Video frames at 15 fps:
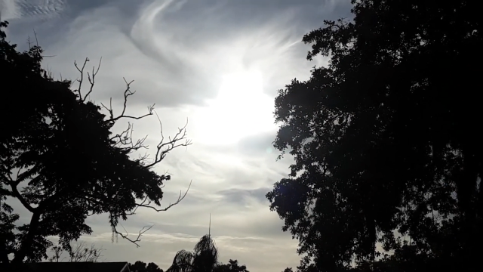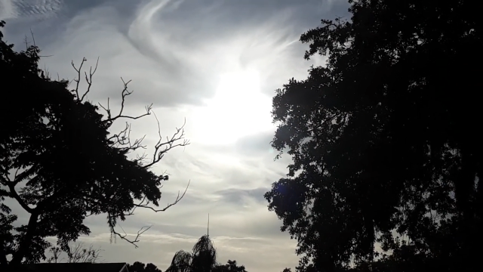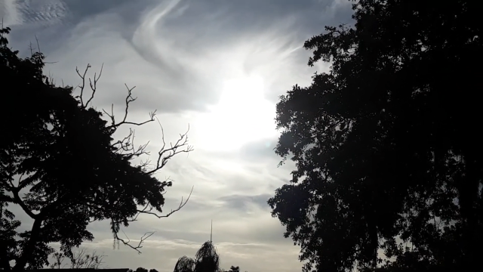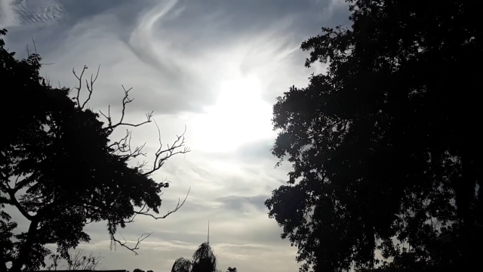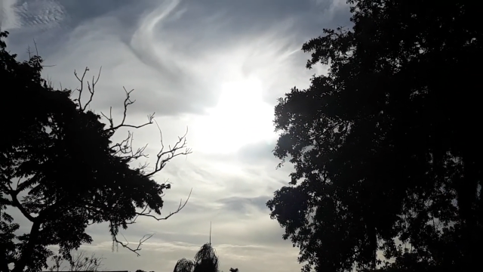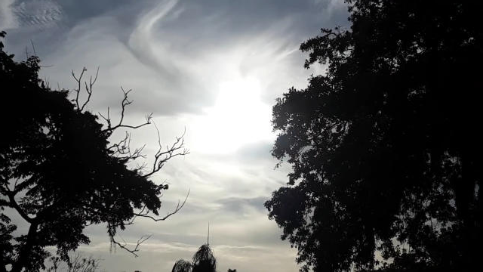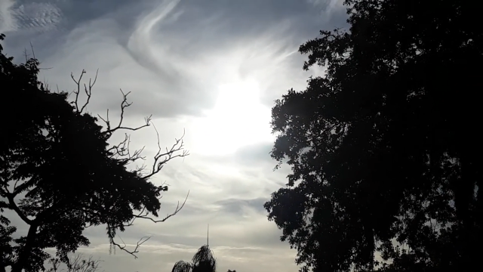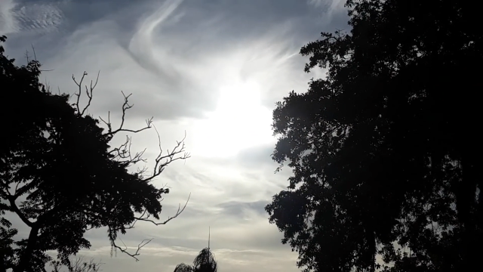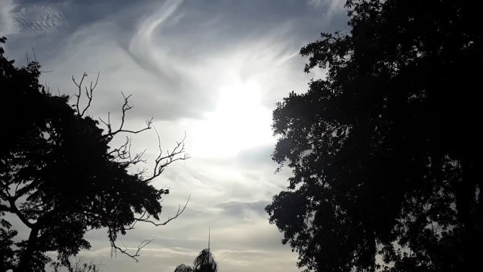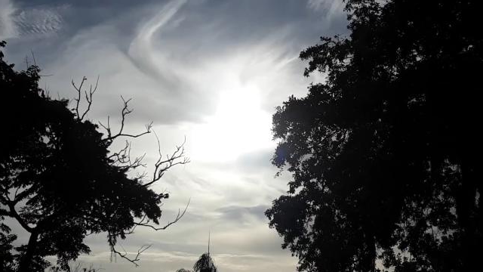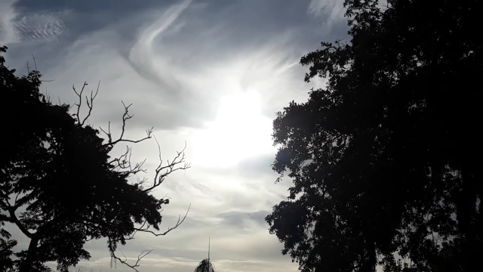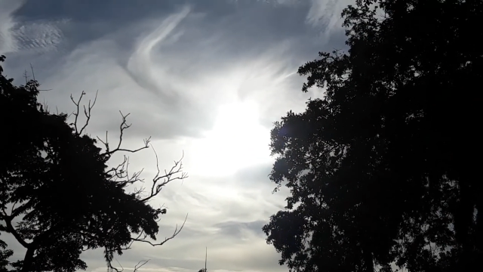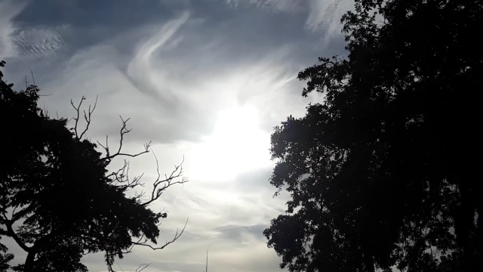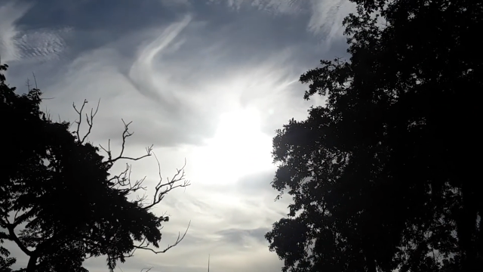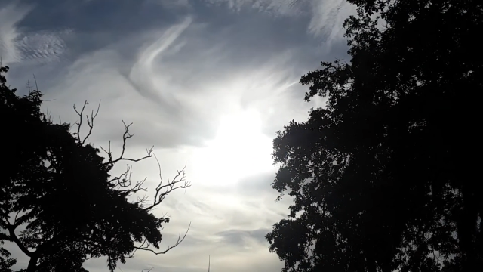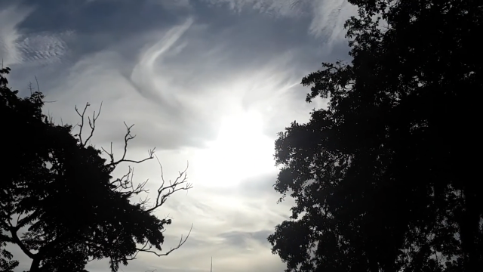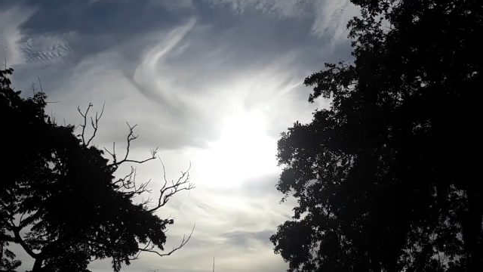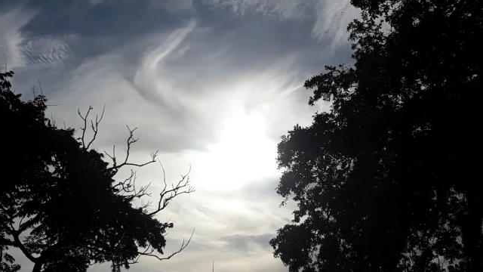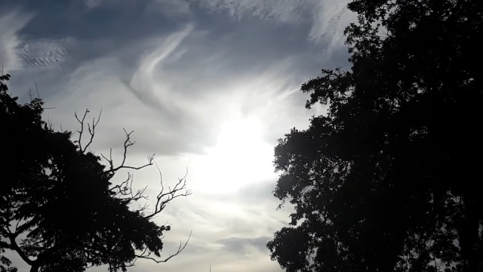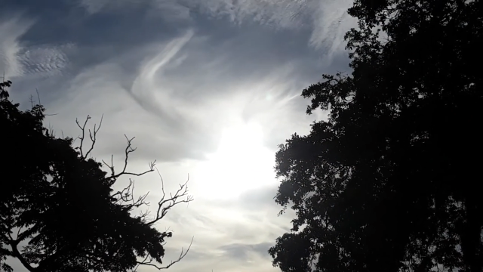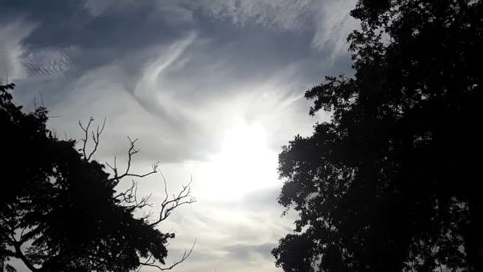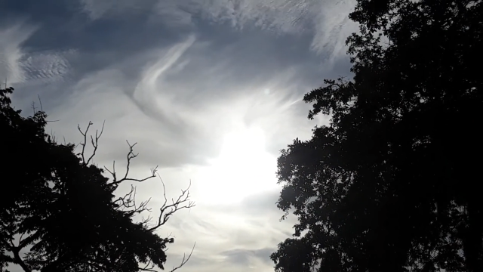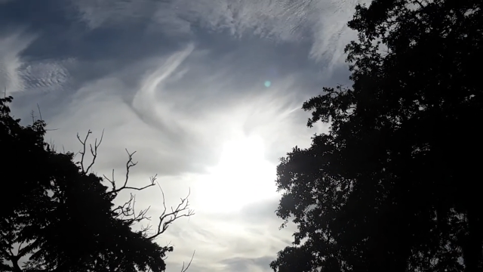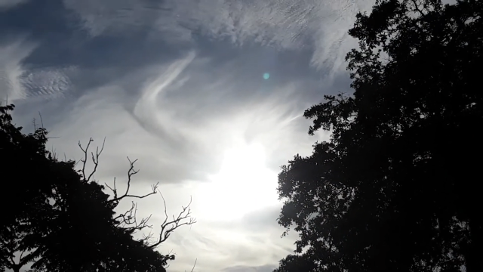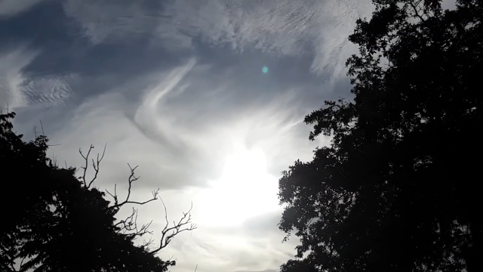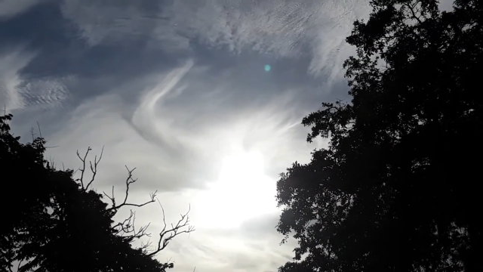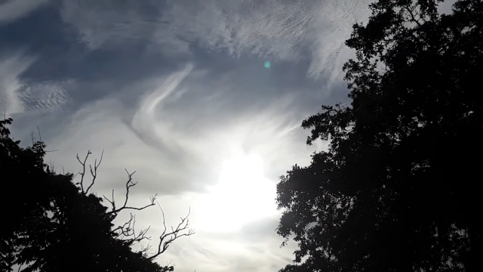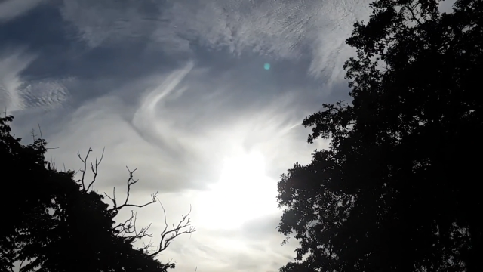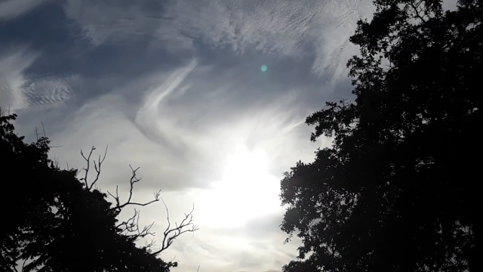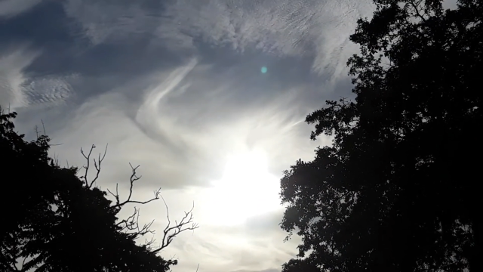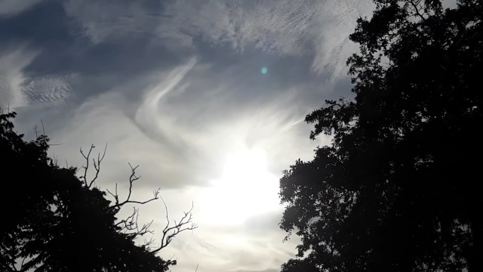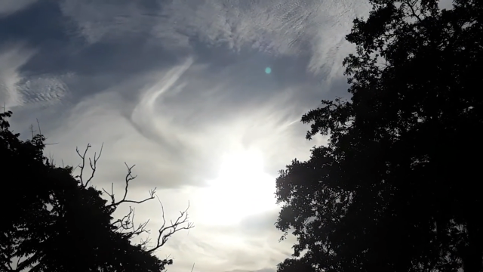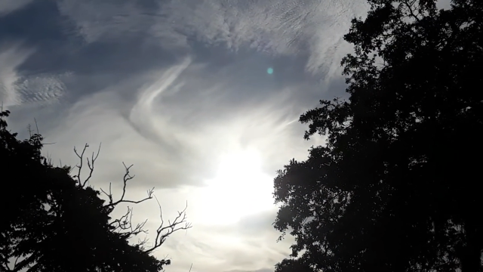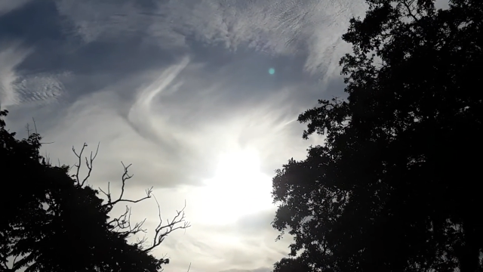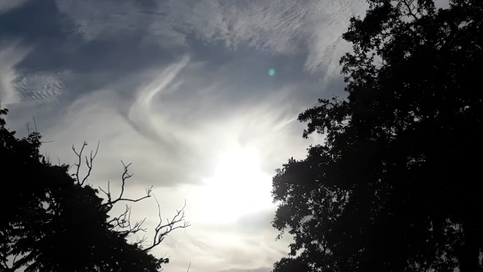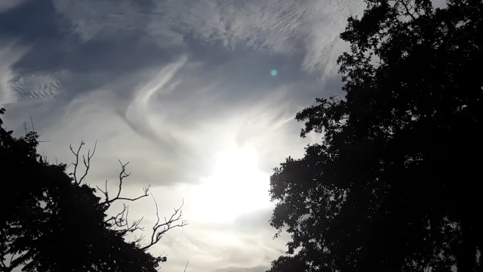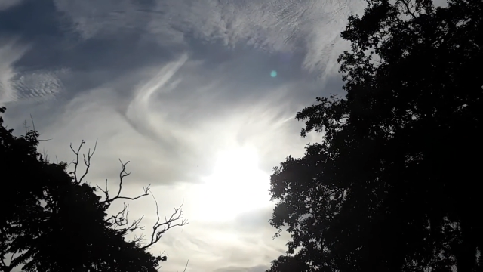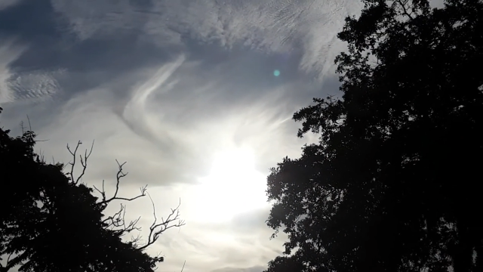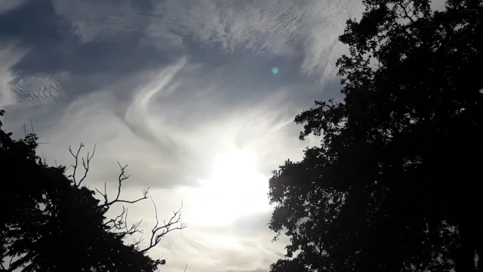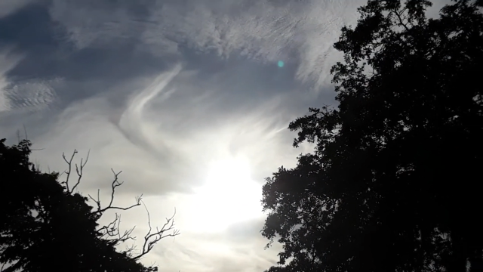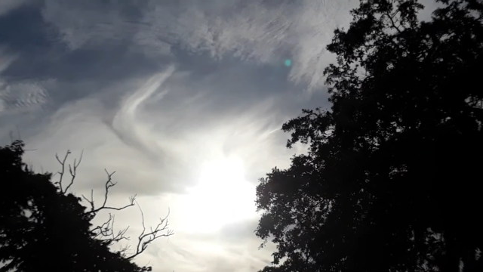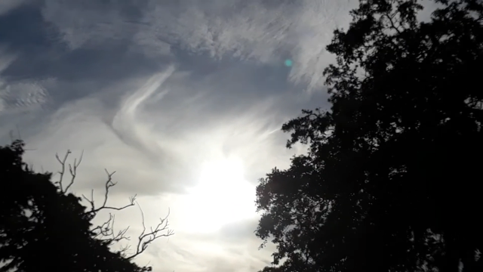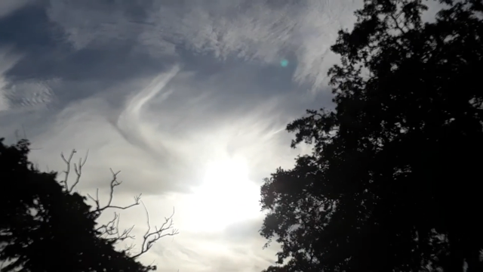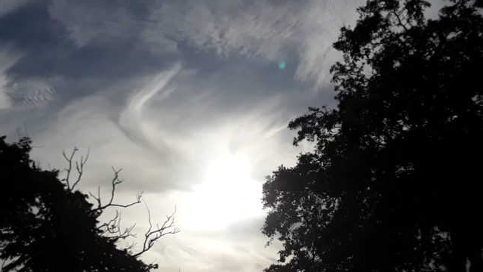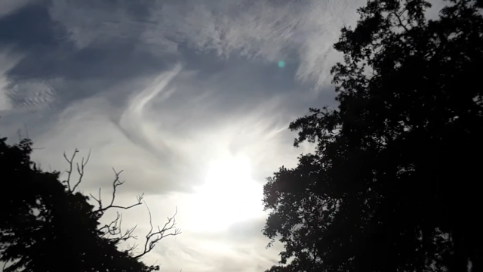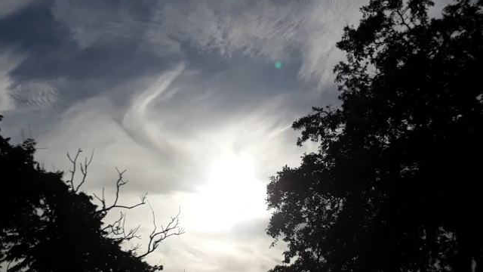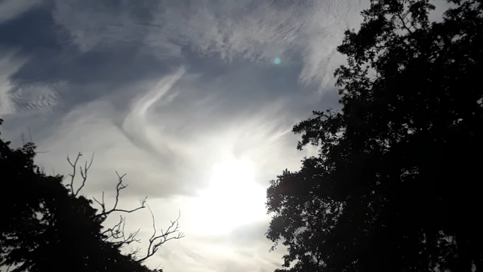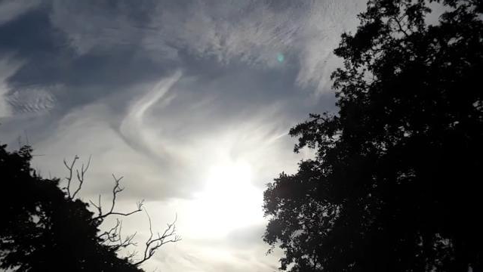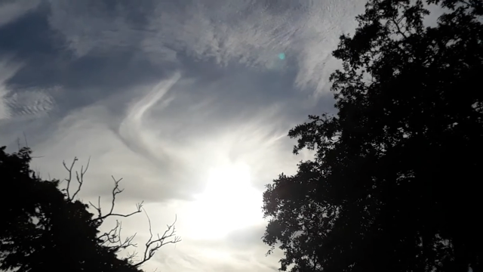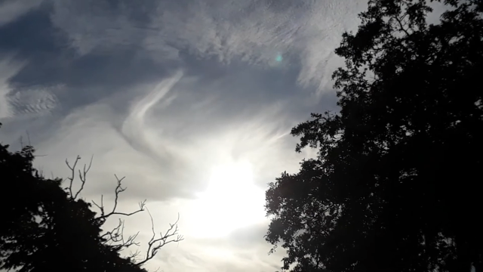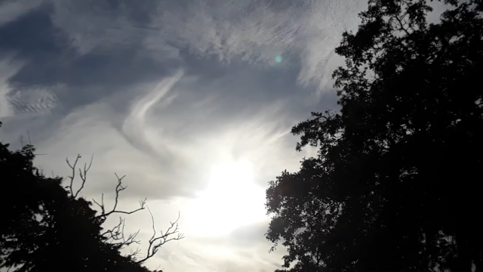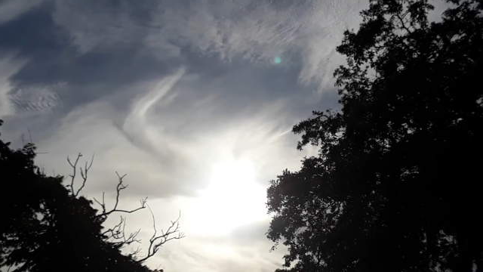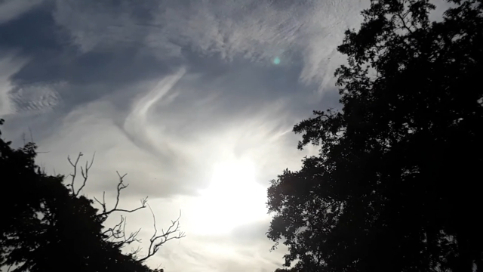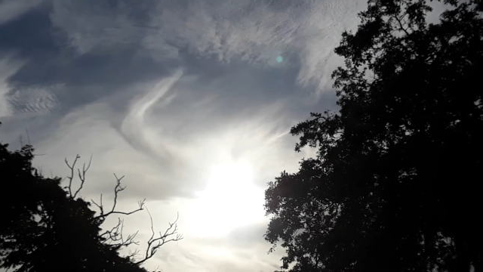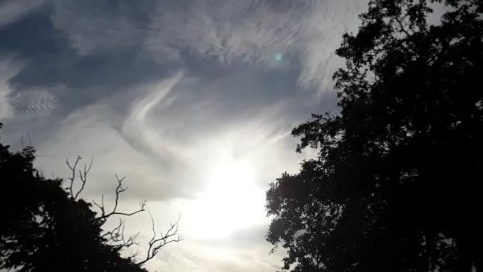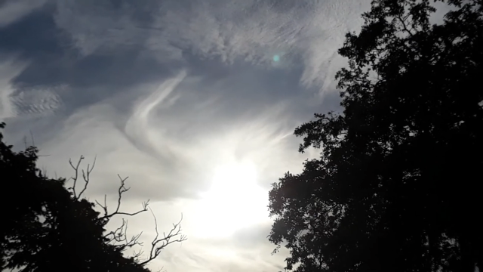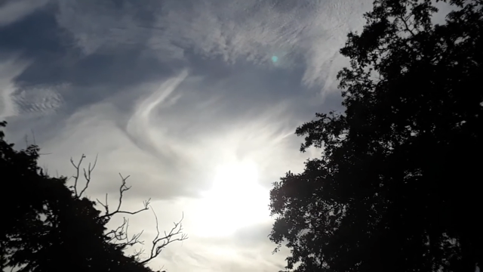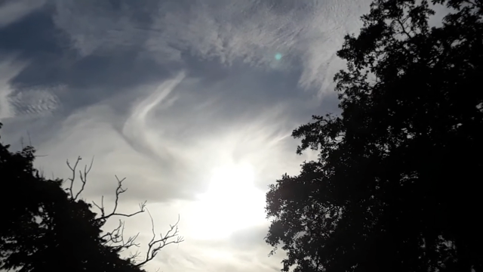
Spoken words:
Nobody's mouth can be seen.